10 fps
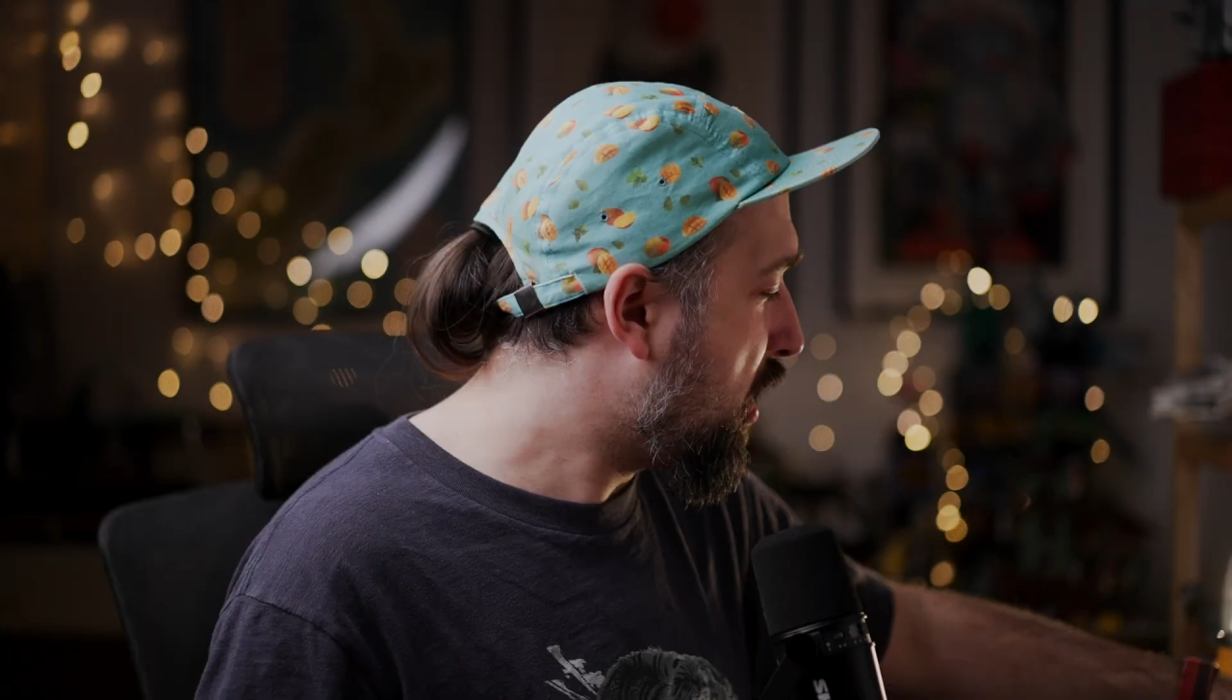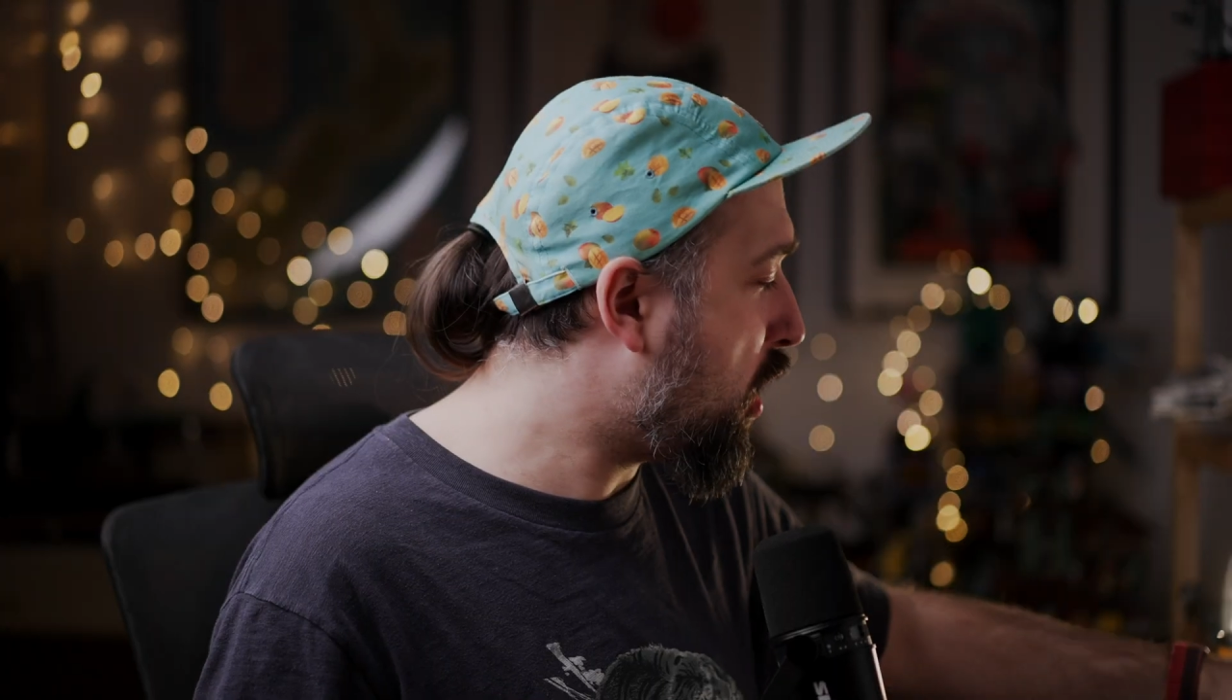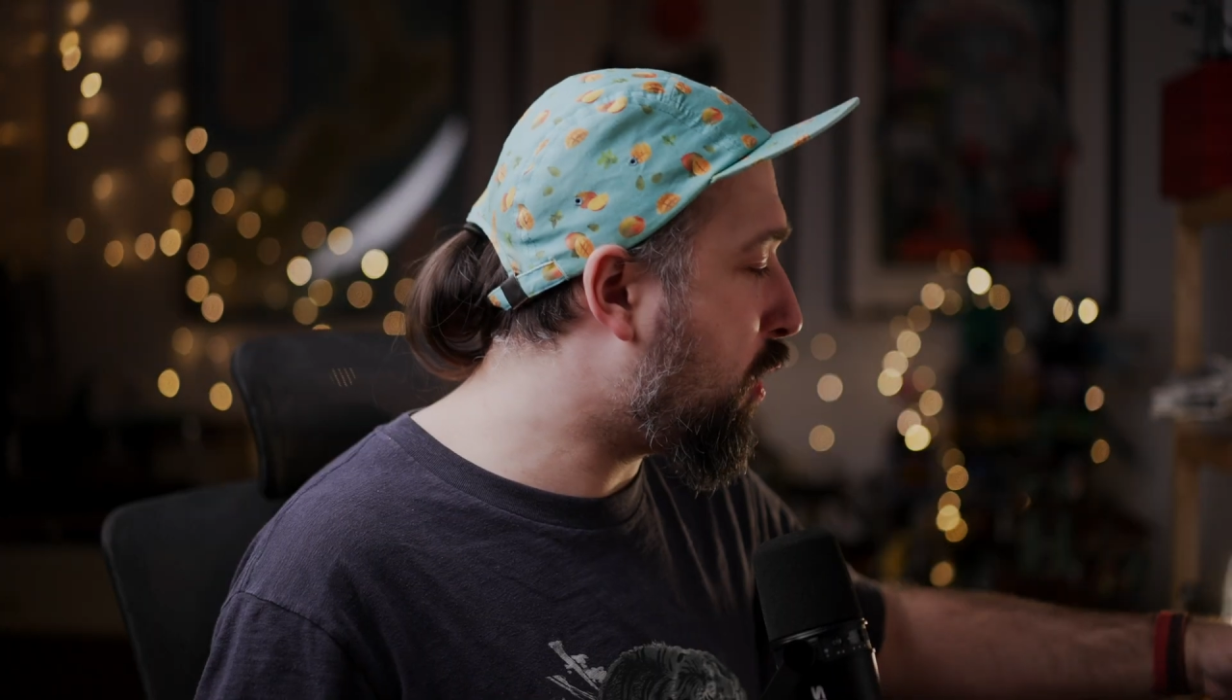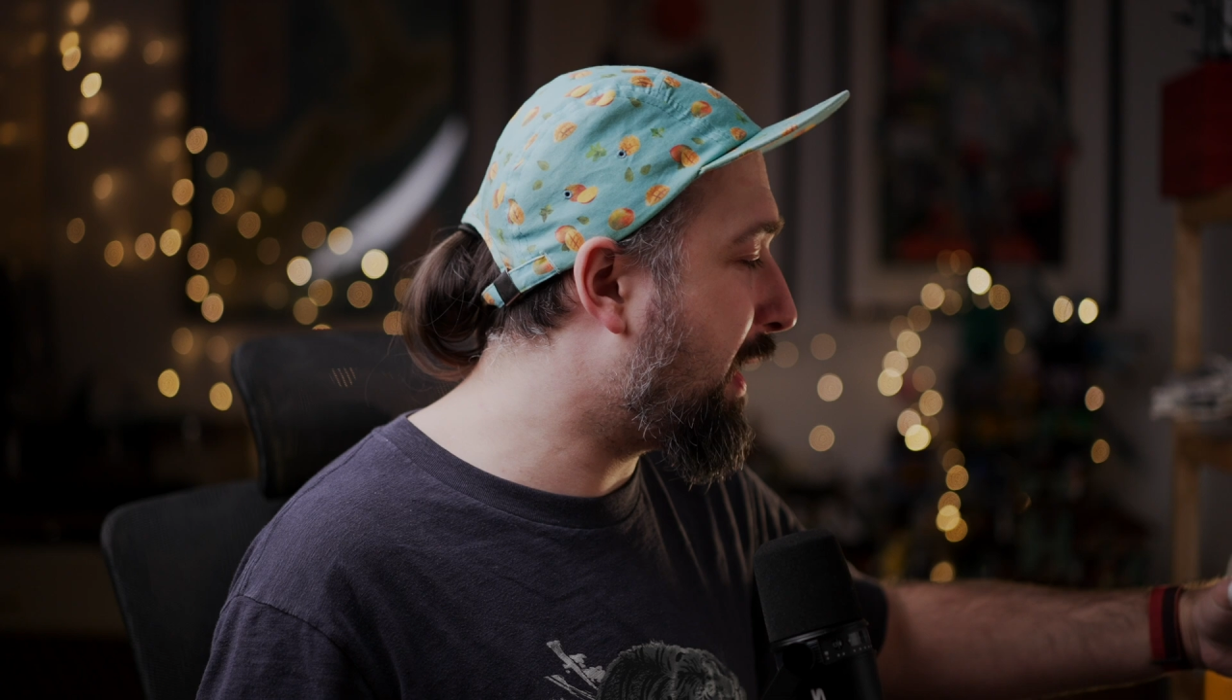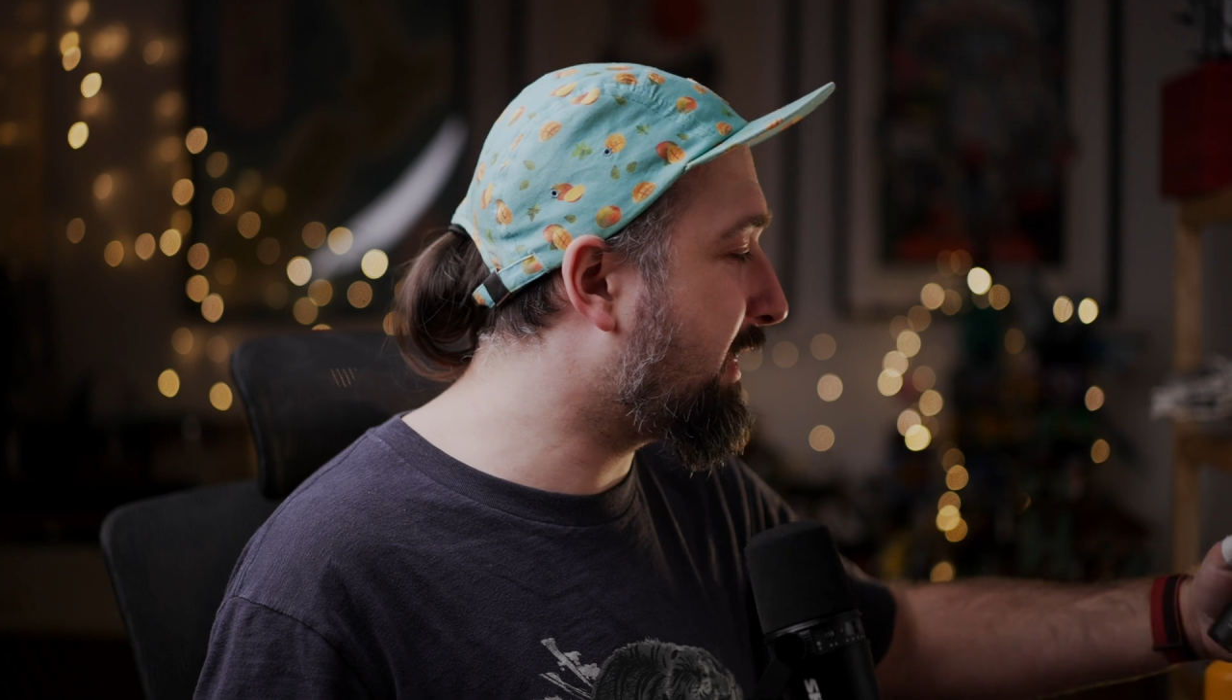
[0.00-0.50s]

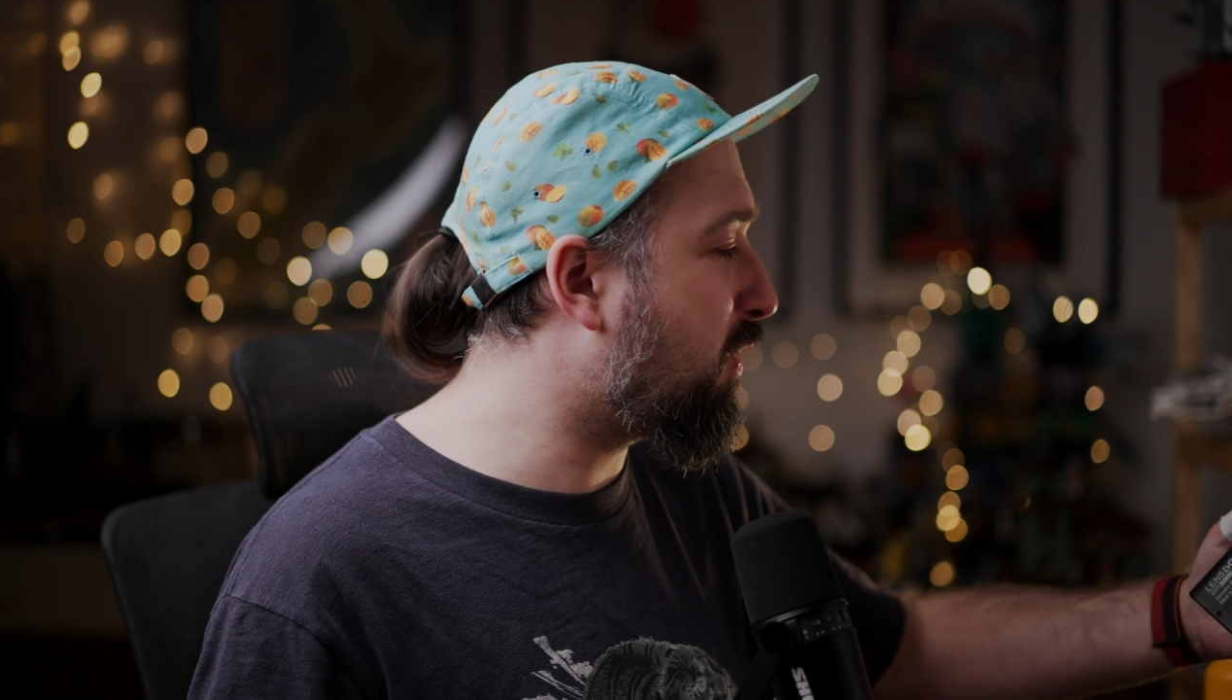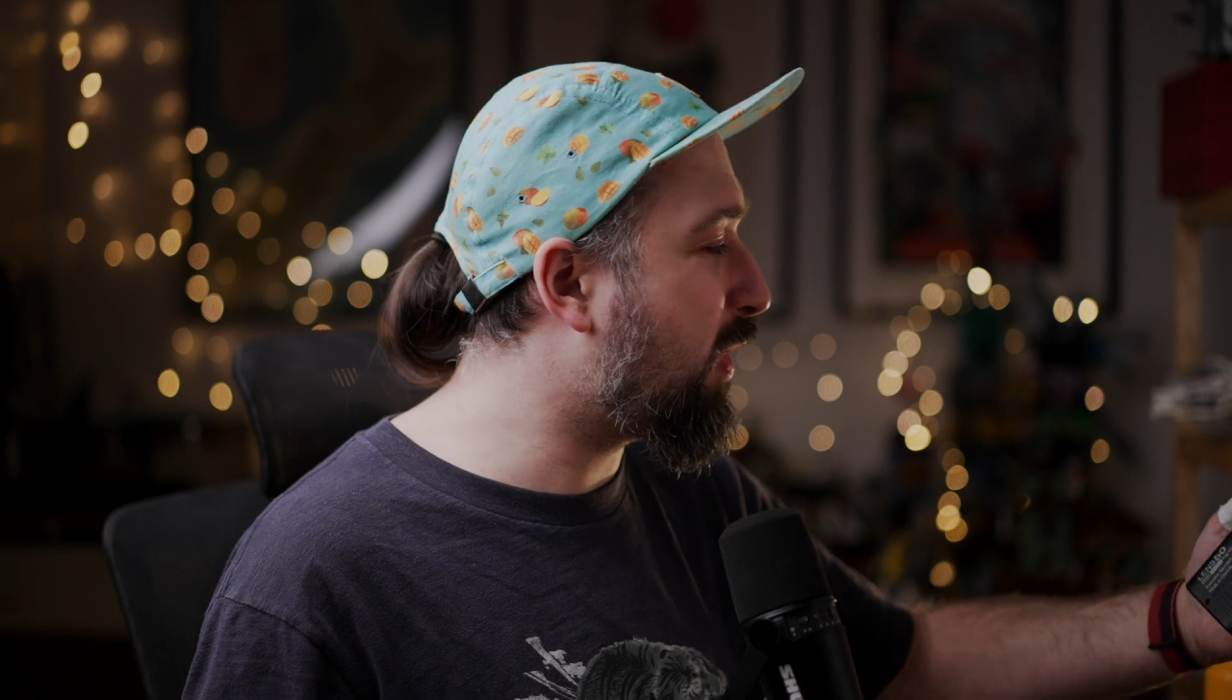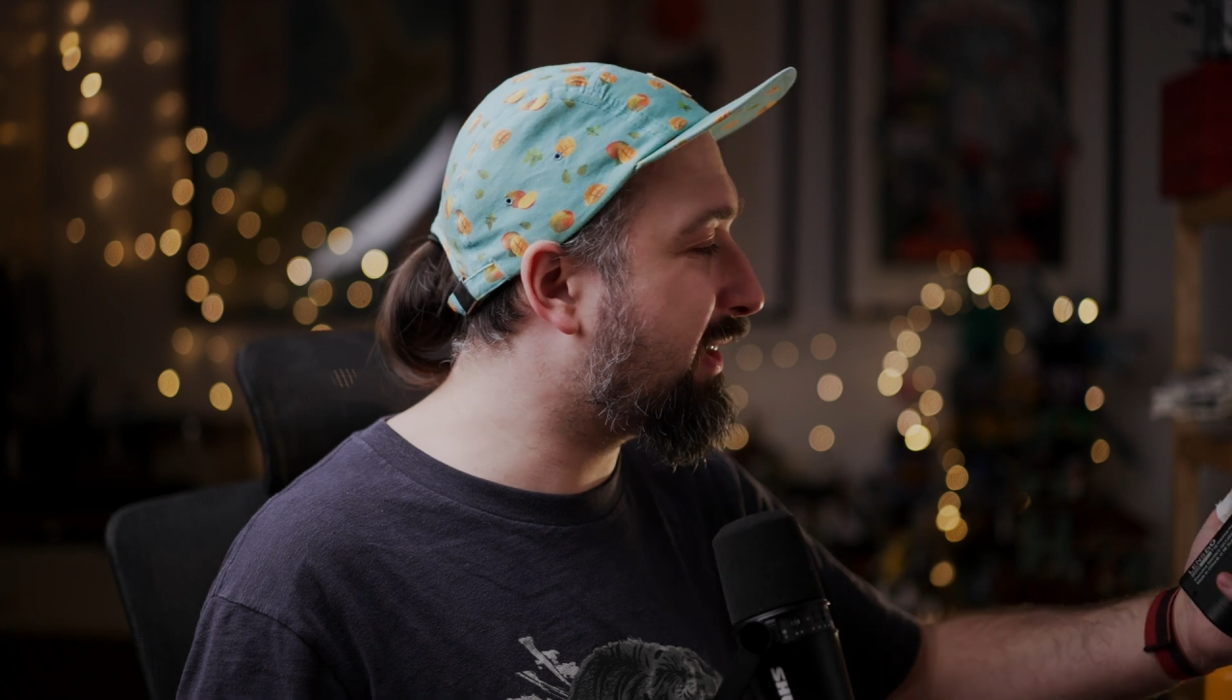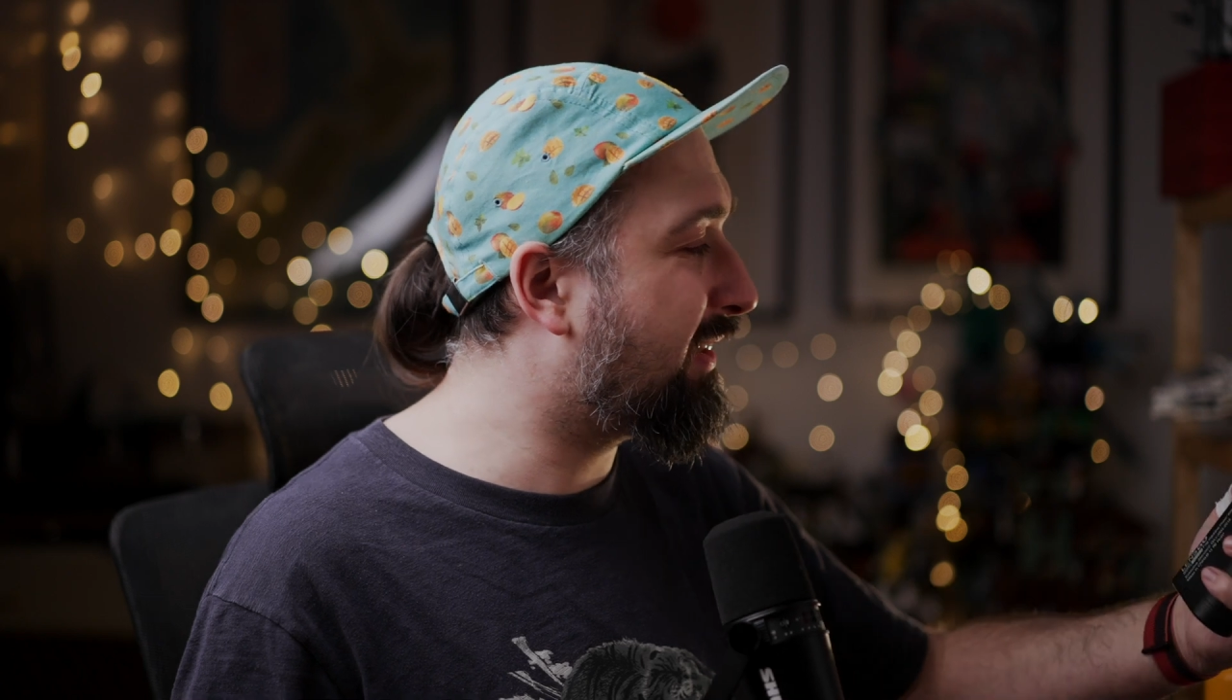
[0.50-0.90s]
Oh, and the one